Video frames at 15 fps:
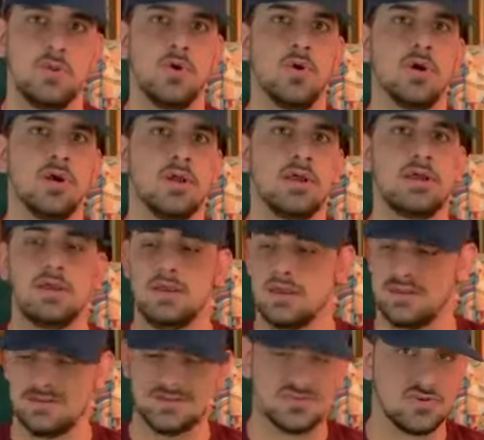lore,
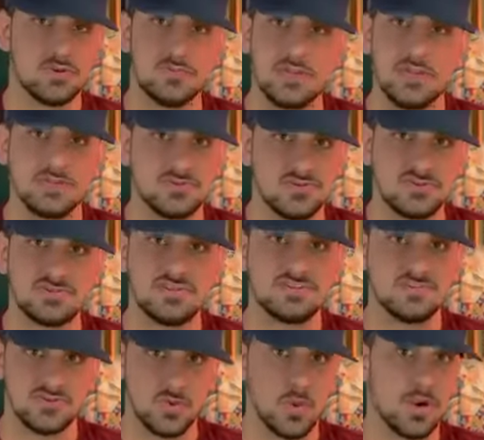an extremely interesting
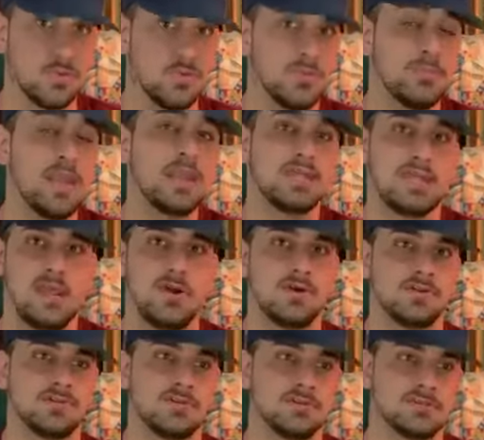story with main
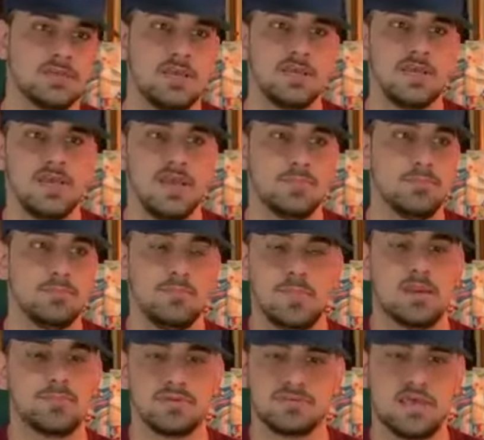characters and
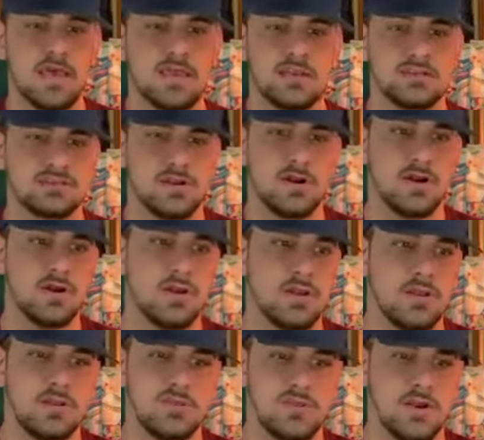main protagonists that are
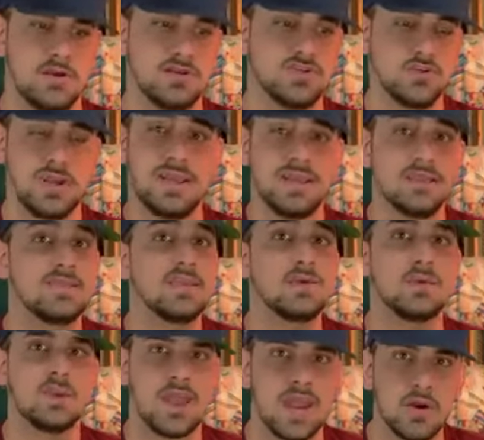intriguing and that you
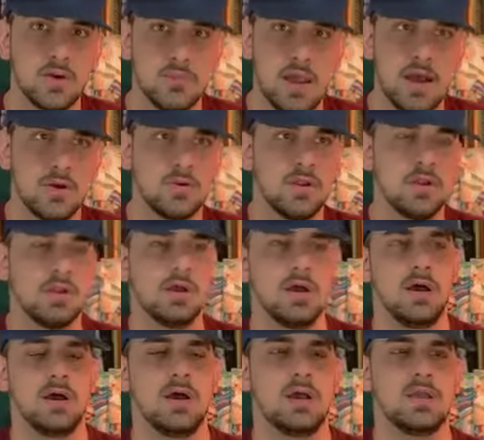care about.
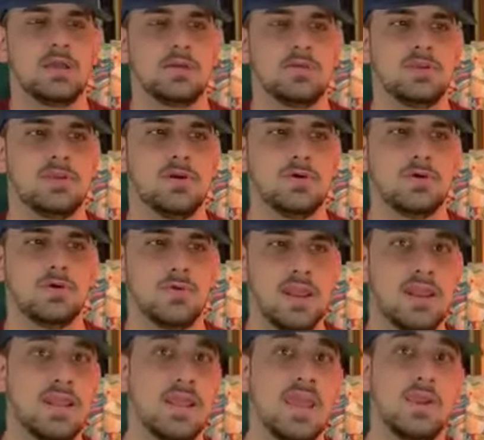
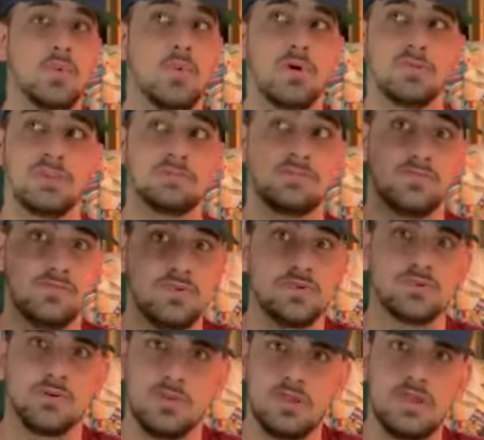Creating a world that's
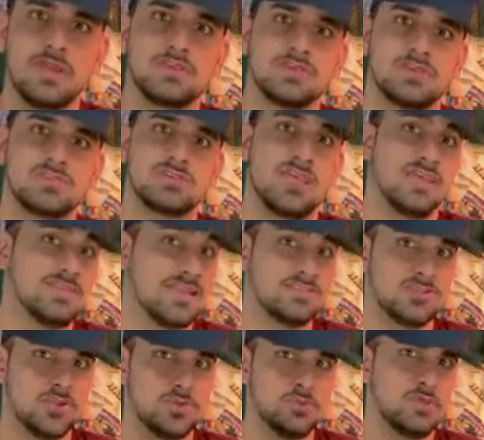visually interesting and
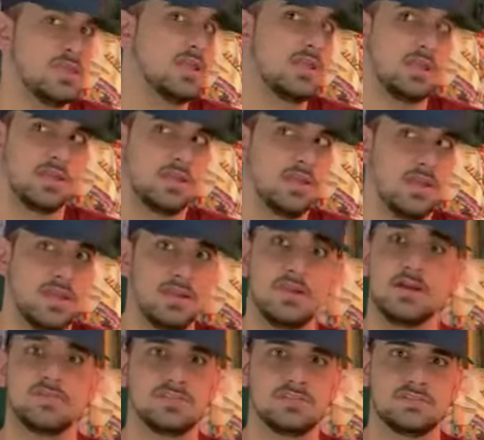that's unique in
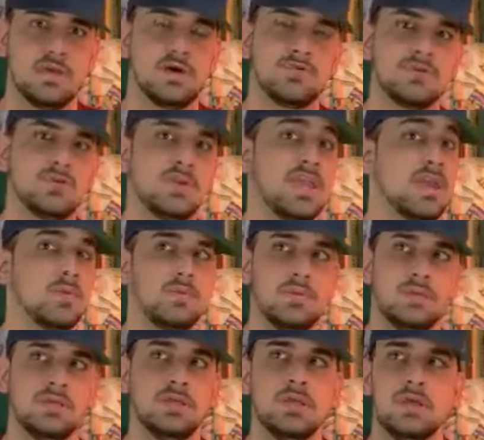and of itself, and you can't
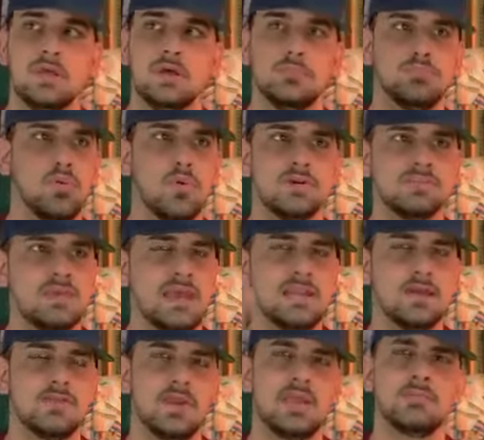really point to
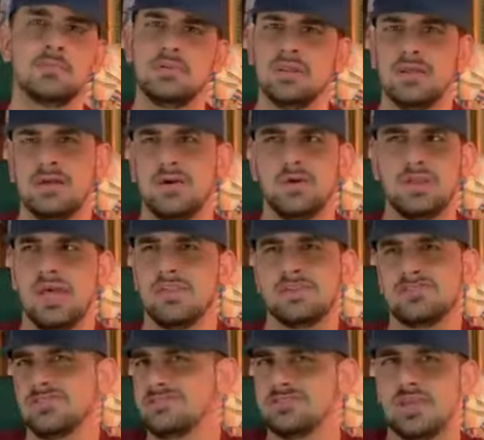any other game and be like, oh yeah,
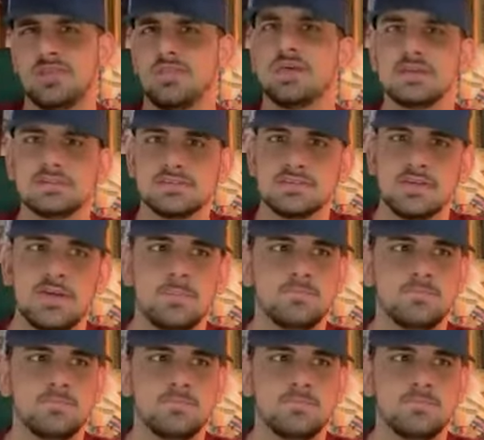that's just like this.